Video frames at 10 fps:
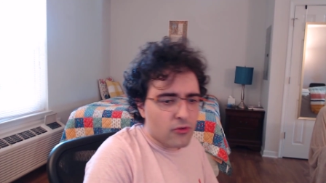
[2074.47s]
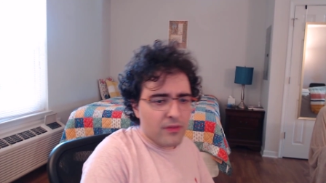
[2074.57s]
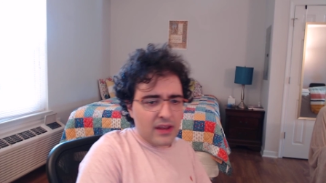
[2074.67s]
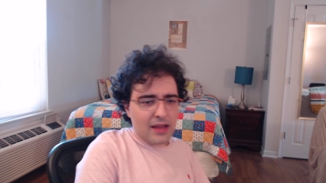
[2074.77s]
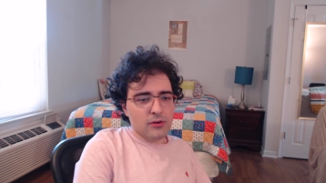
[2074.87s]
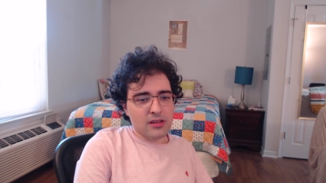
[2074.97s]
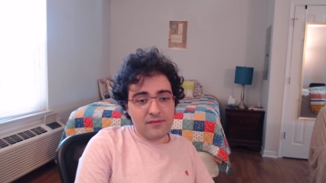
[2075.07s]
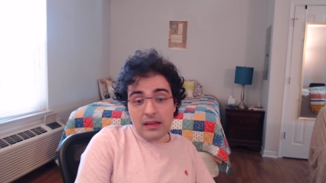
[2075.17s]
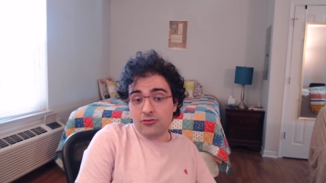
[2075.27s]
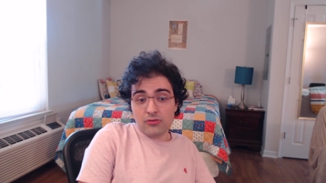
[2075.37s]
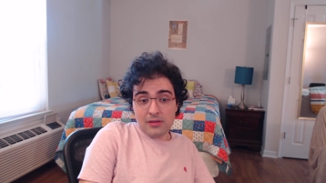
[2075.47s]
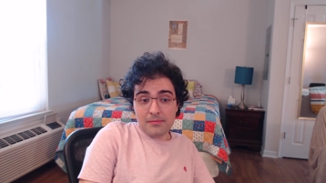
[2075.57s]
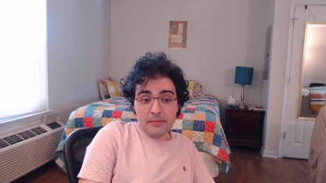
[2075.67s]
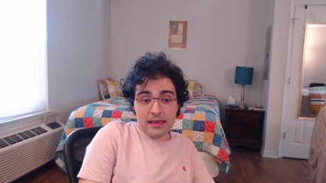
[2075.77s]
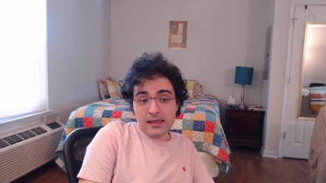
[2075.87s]
that I will eventually be
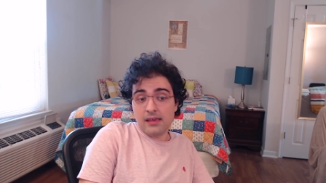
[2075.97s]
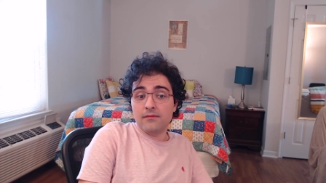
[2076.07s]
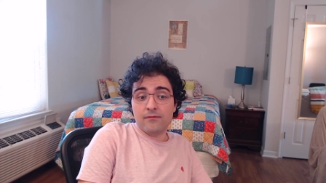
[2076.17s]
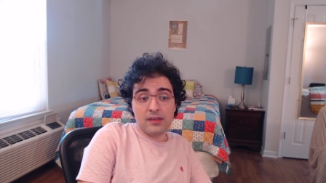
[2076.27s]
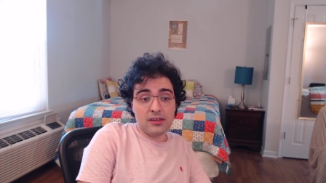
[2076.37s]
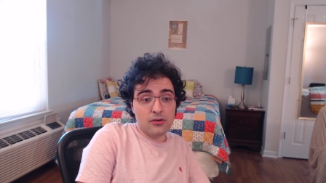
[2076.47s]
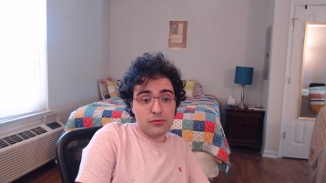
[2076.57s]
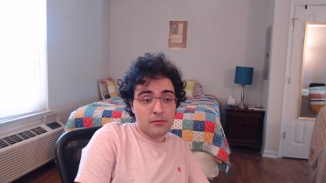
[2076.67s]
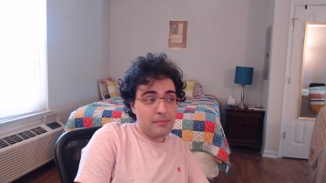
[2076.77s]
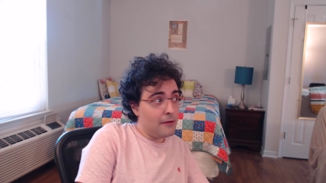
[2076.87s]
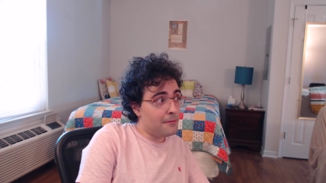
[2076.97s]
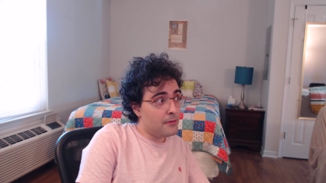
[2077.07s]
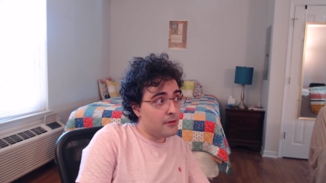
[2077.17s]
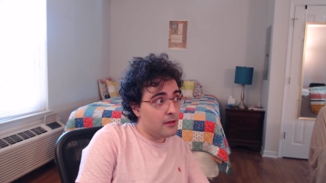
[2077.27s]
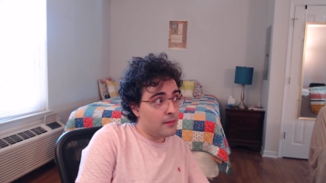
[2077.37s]
making videos about
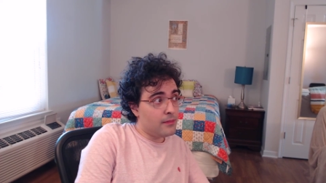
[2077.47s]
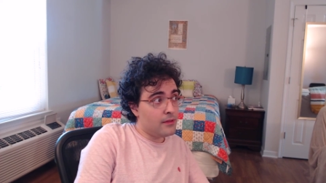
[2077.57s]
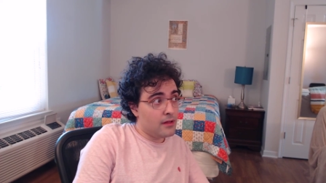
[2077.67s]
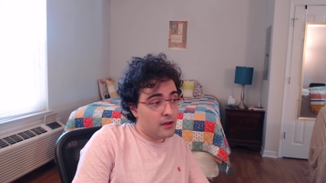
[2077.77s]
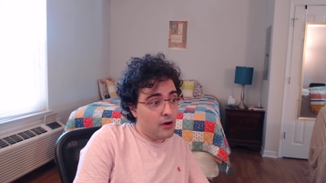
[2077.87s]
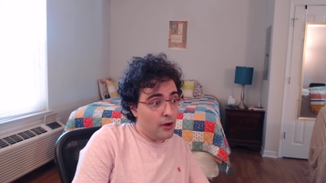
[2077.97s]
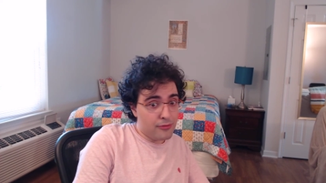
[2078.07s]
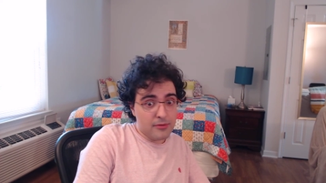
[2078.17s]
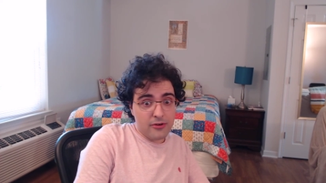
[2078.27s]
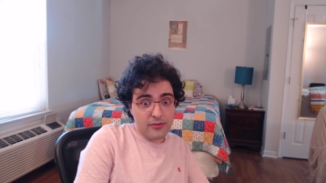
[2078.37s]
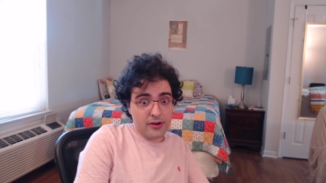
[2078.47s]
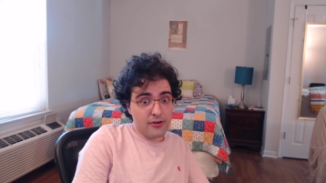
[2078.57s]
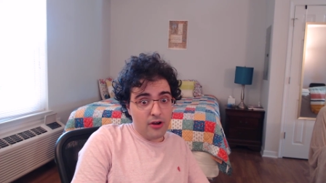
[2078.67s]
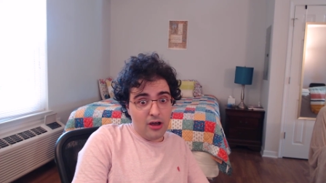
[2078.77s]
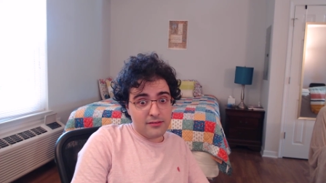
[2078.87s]
the Cosmere that are
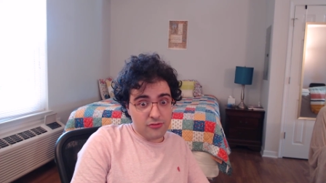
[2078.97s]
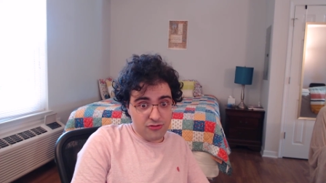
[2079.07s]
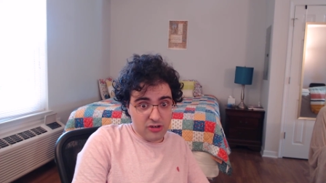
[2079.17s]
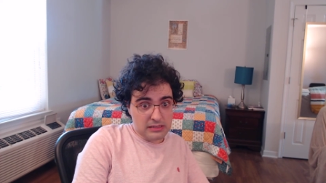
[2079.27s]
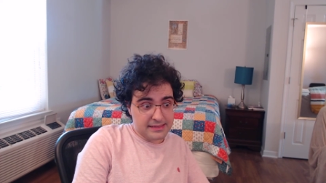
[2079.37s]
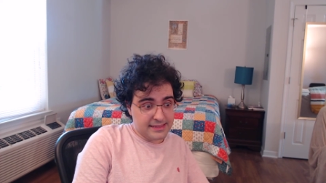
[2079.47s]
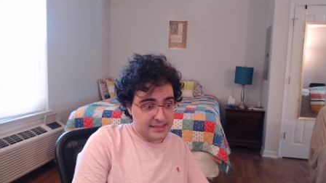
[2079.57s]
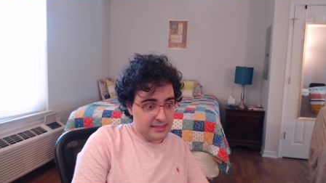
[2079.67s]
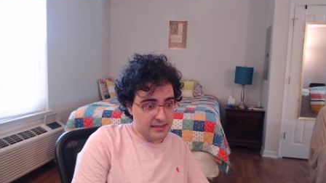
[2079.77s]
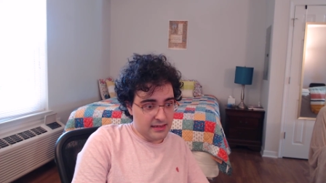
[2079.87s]
not just